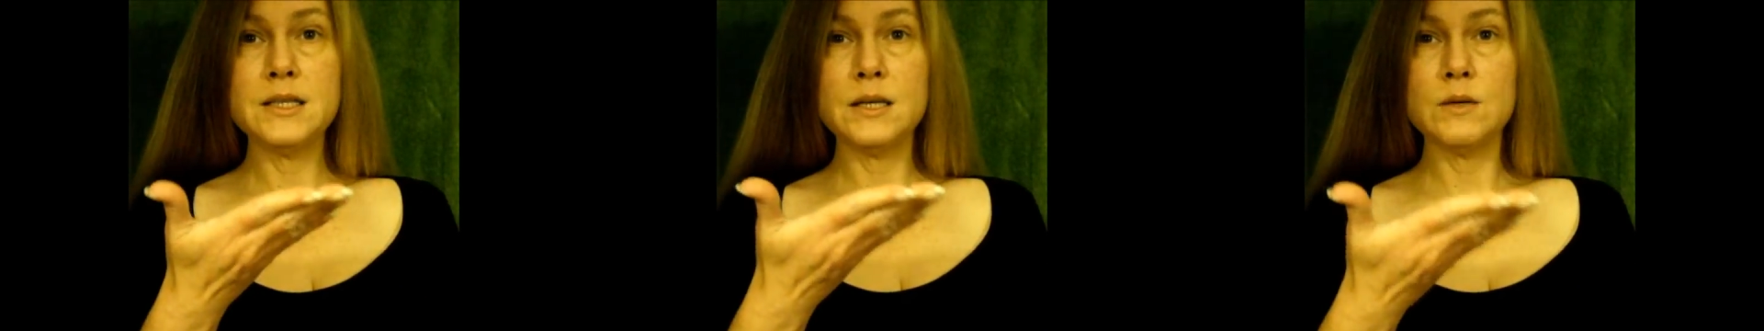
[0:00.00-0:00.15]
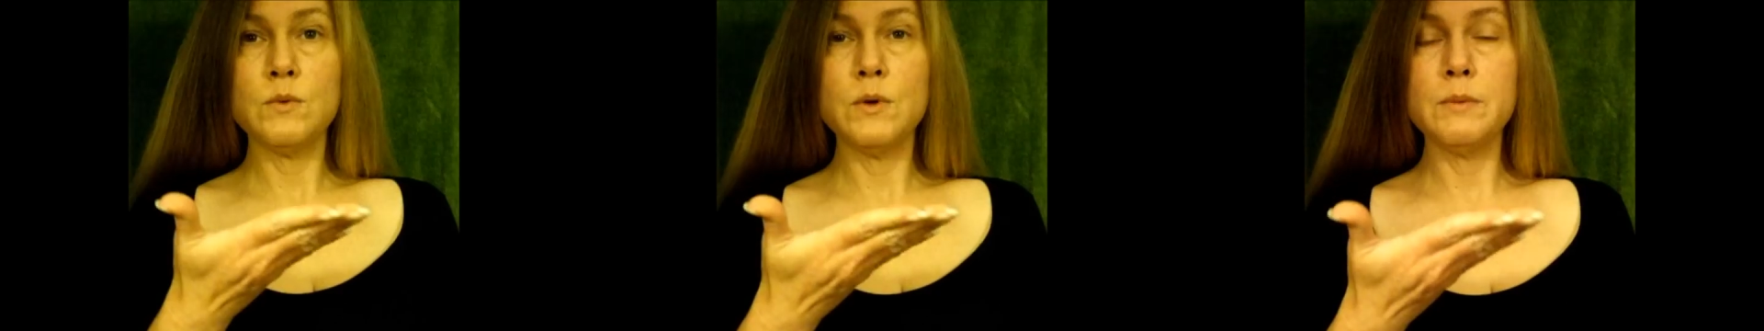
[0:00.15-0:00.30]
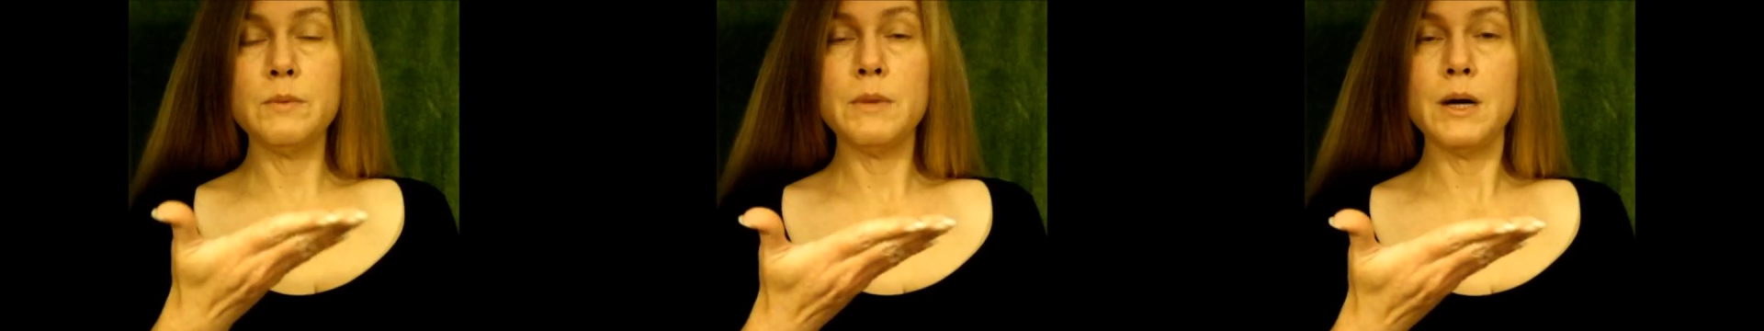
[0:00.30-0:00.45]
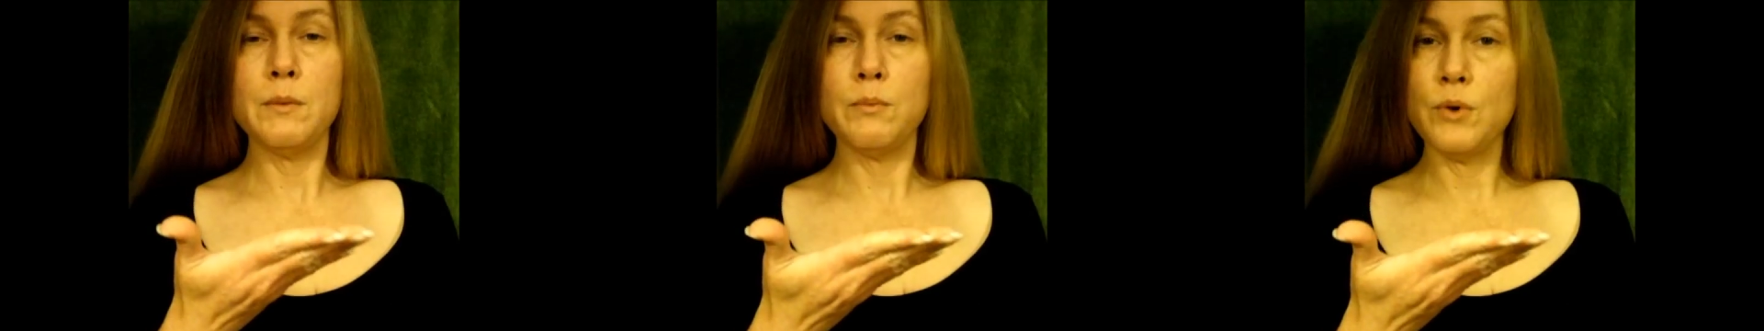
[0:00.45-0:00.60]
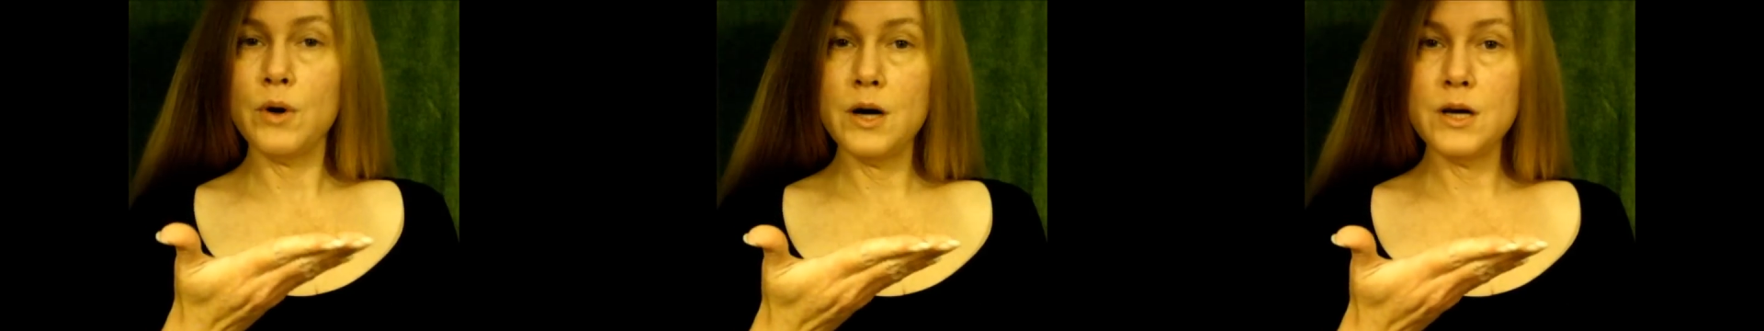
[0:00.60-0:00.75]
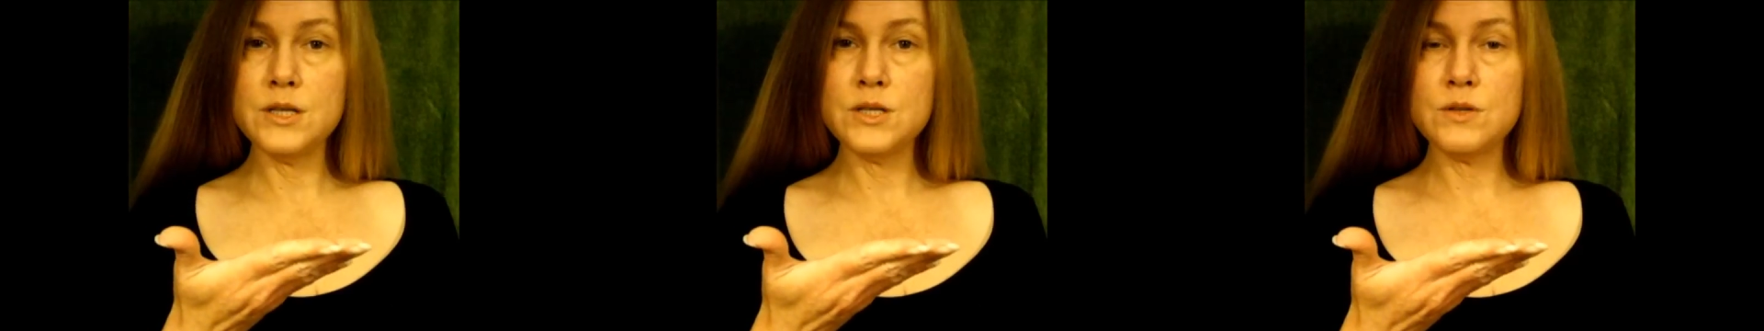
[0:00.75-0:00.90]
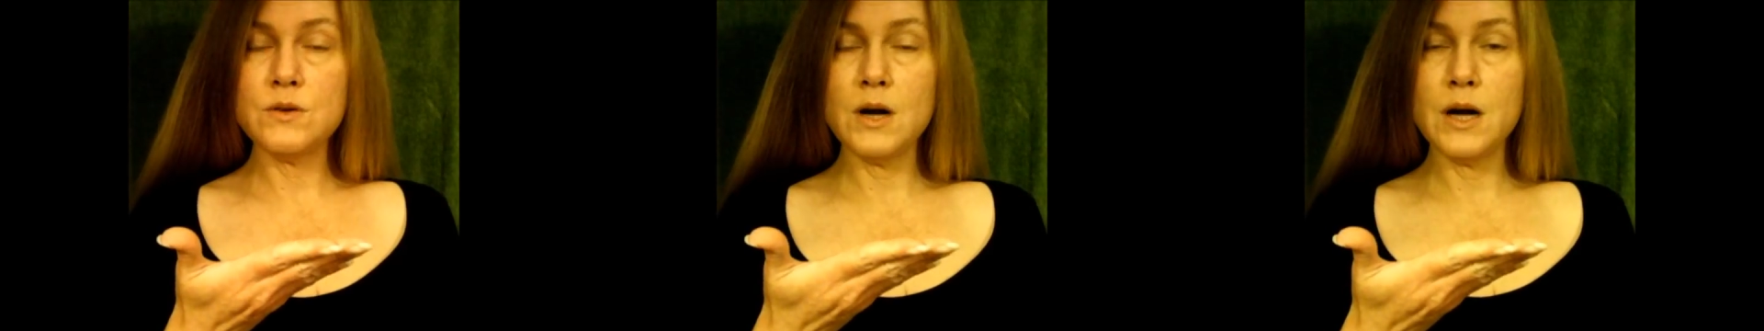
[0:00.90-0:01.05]
like where my bra
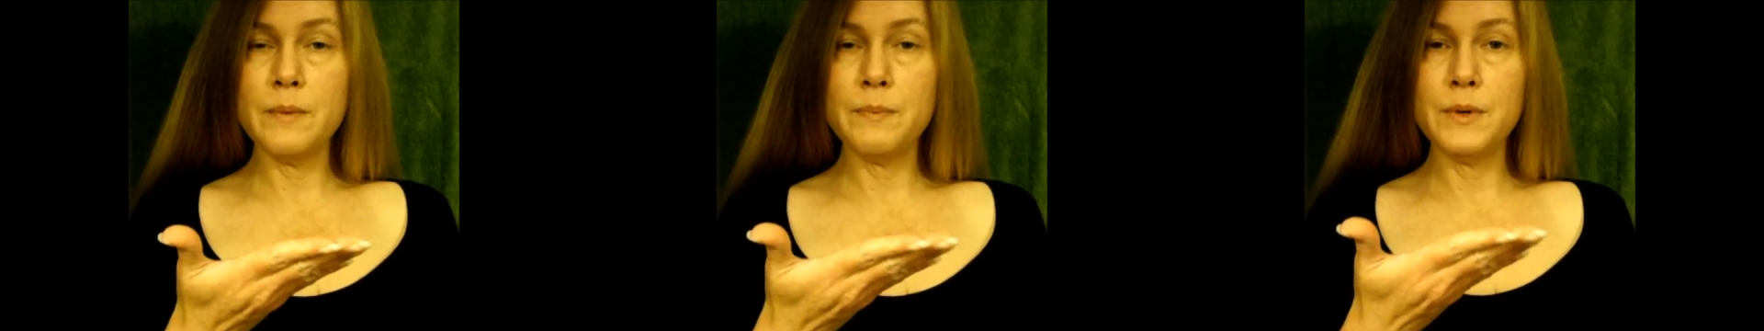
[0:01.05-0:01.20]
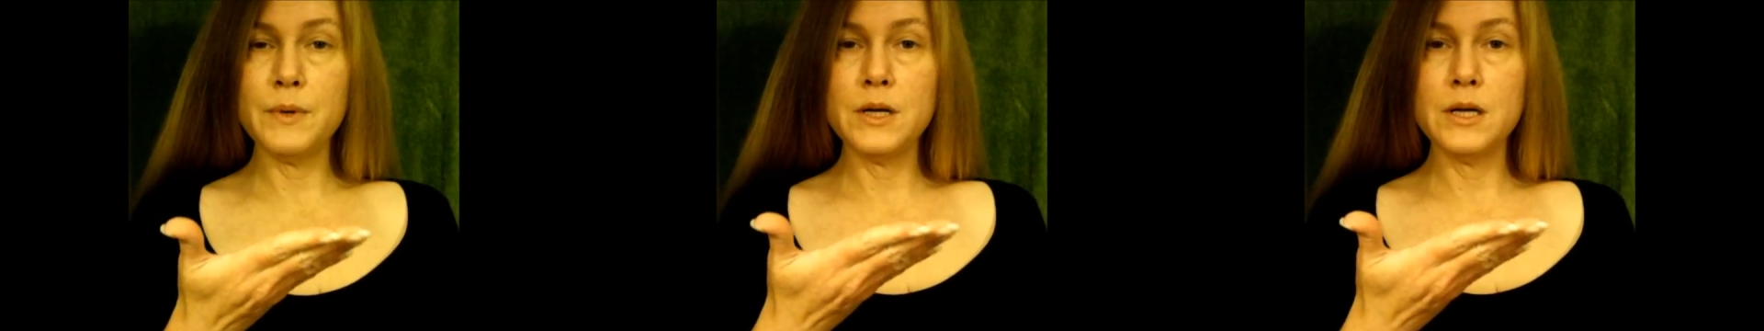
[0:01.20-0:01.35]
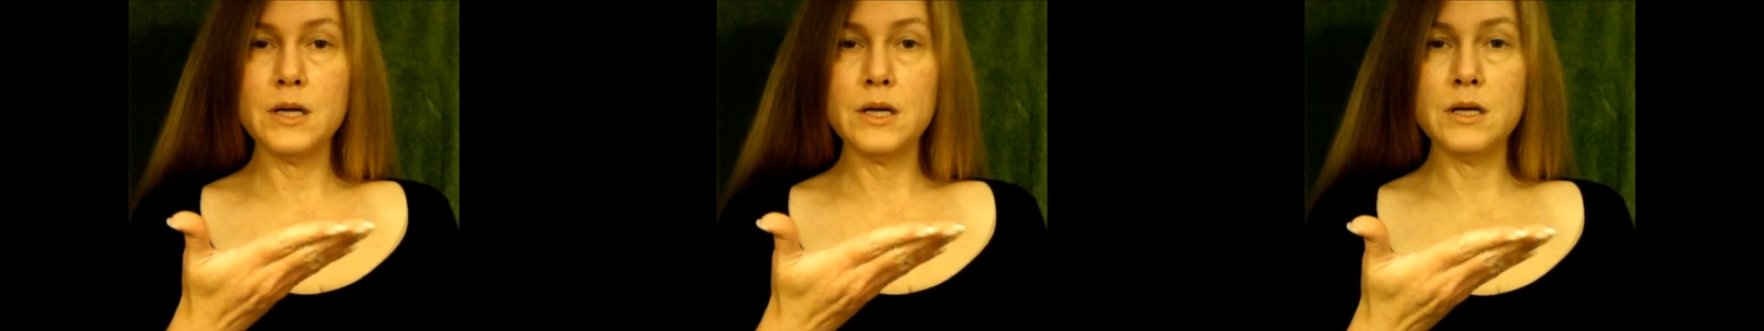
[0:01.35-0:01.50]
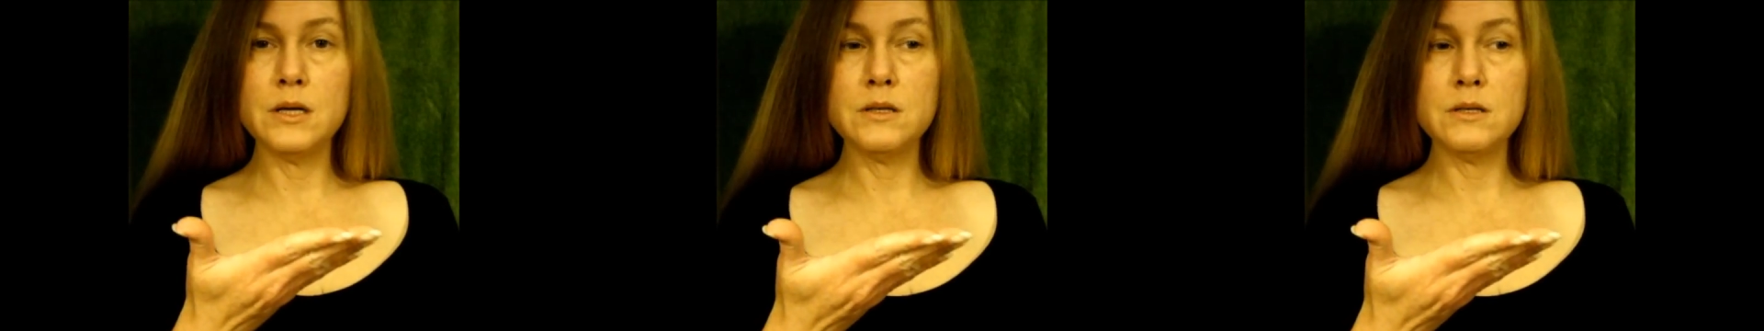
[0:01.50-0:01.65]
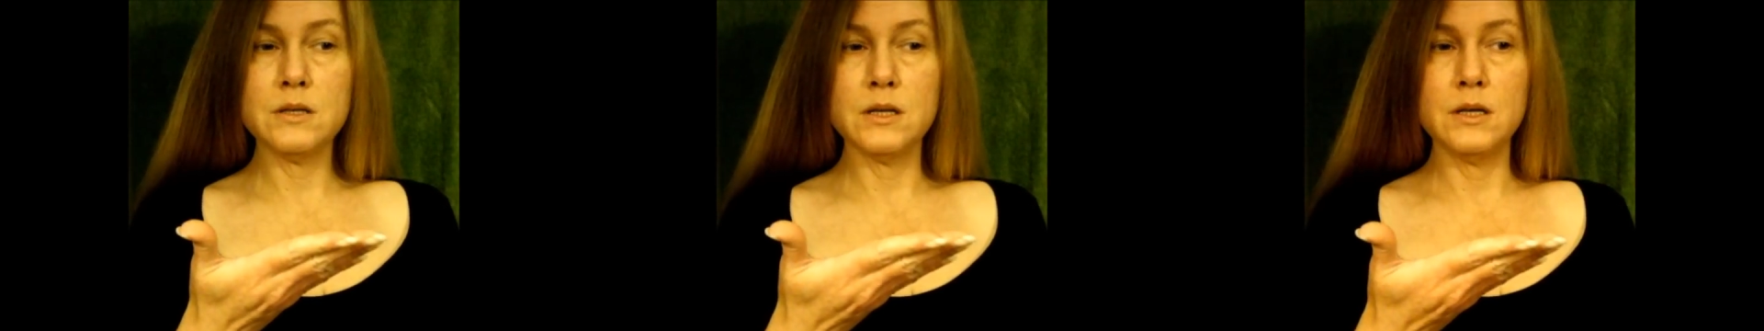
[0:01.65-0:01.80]
strap is,